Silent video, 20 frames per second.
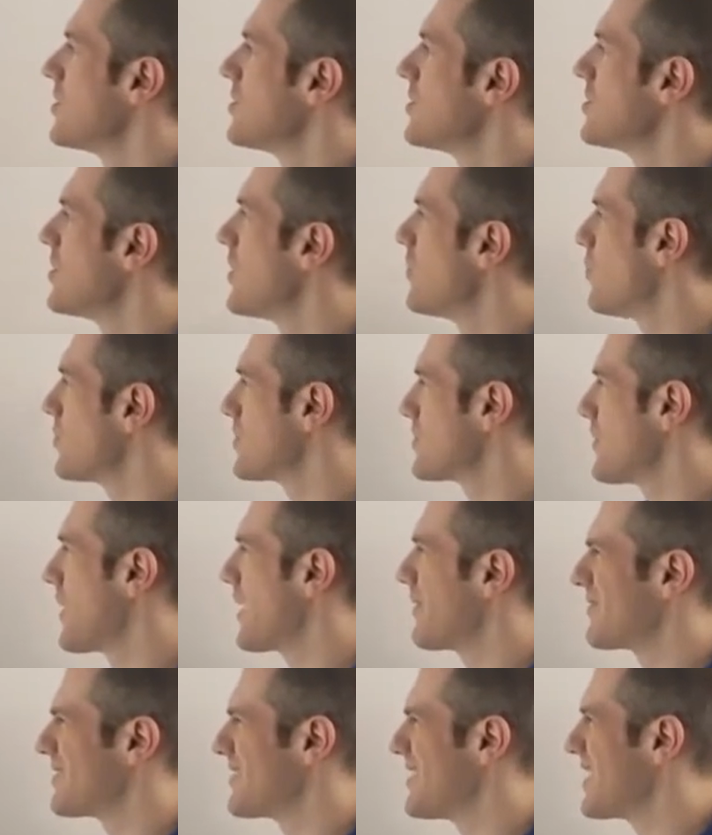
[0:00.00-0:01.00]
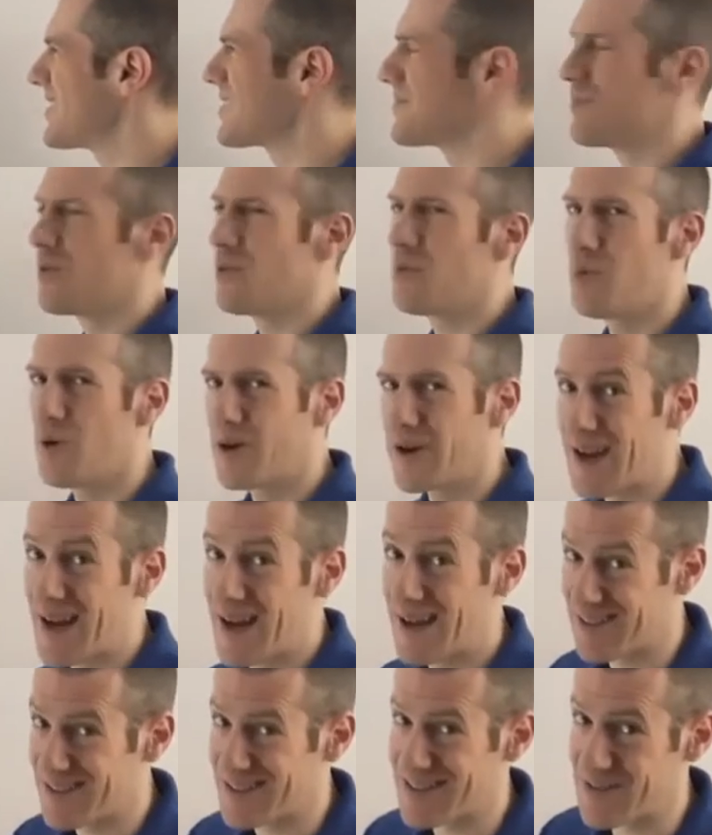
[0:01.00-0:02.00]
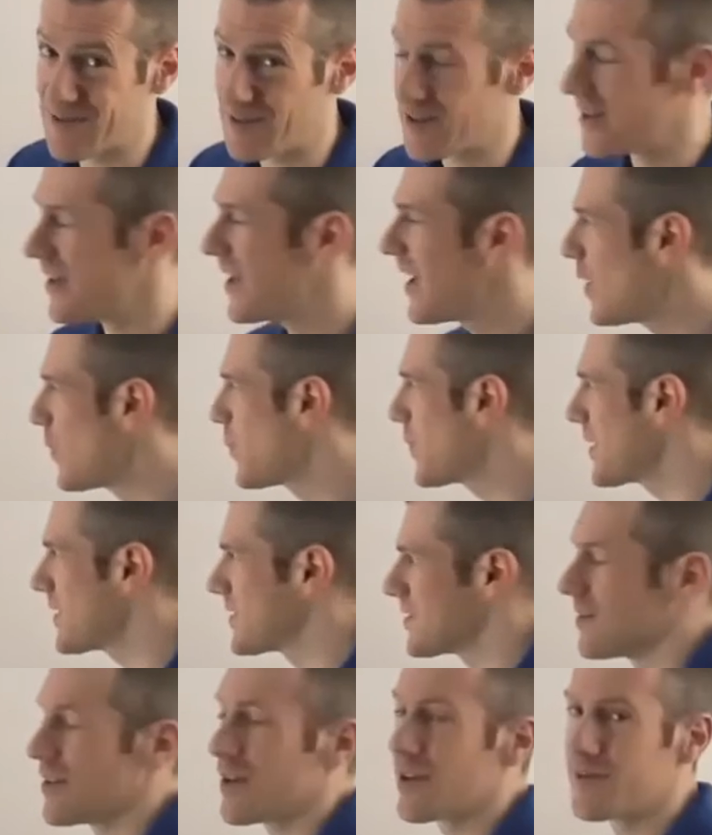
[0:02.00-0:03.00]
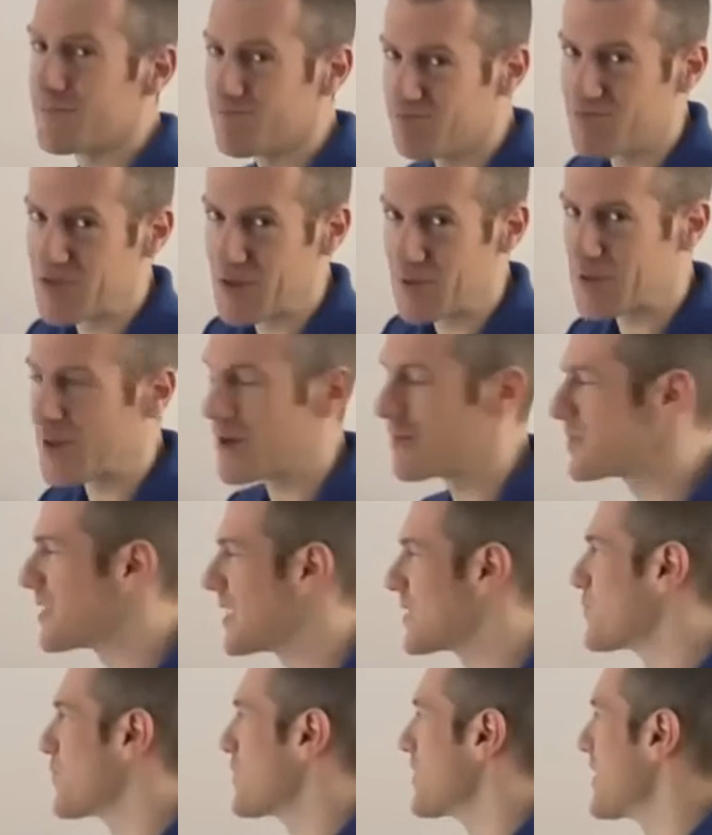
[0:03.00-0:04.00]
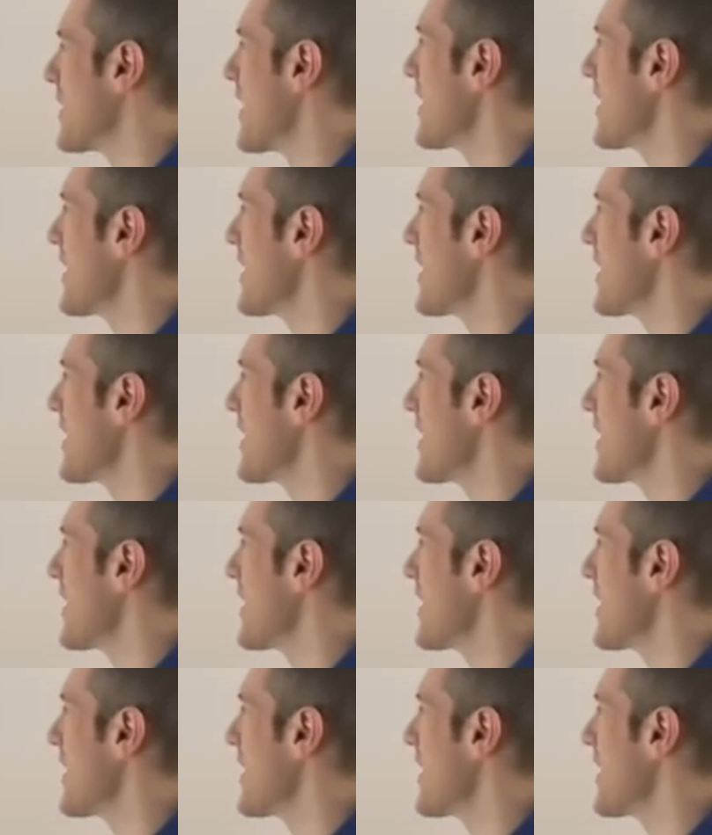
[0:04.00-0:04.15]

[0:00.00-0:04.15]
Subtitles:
You don't want to have decimal point angles if you can help it, although sometimes that's what you